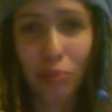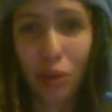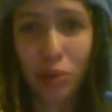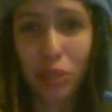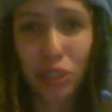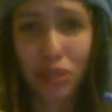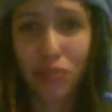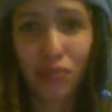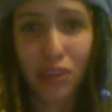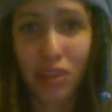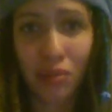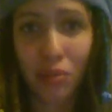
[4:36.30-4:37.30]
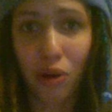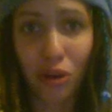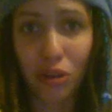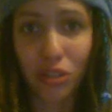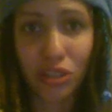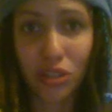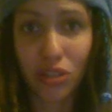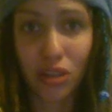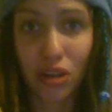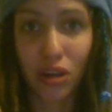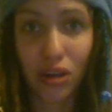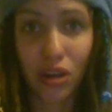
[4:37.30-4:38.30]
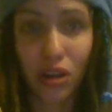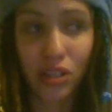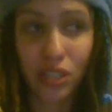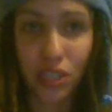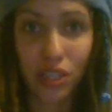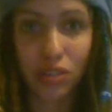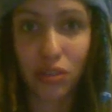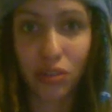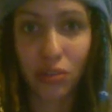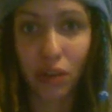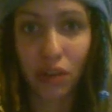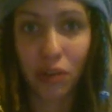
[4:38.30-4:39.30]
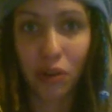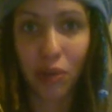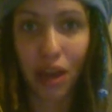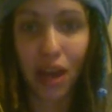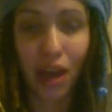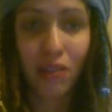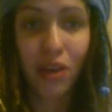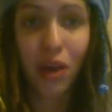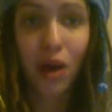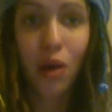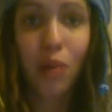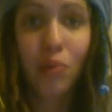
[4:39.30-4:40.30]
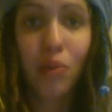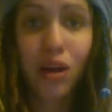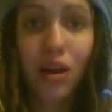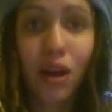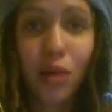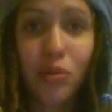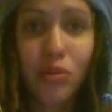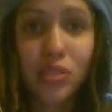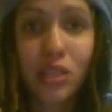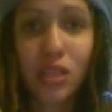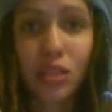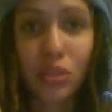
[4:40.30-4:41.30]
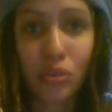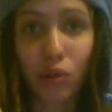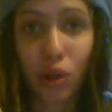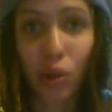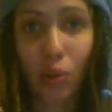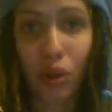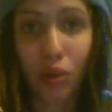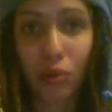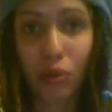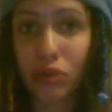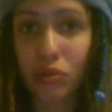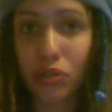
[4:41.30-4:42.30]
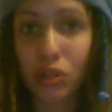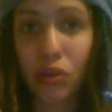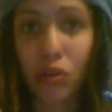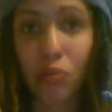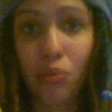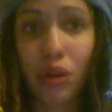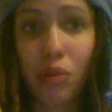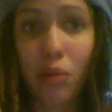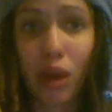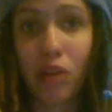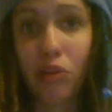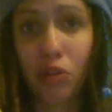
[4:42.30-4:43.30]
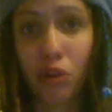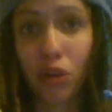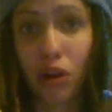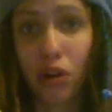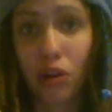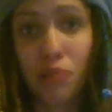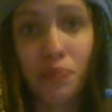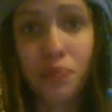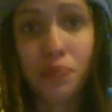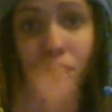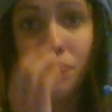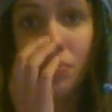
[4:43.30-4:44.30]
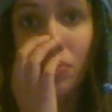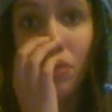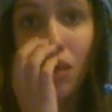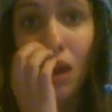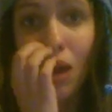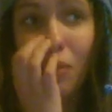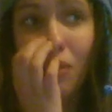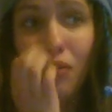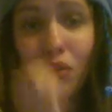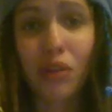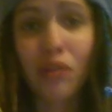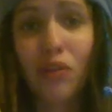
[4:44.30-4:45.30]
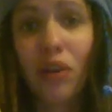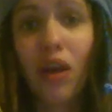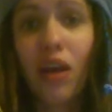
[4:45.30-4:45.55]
probably shouldn't feed them all to your dog or chickens or whatever you might have, but composting is a great way to reuse it. You can put it back into your garden. I've heard of,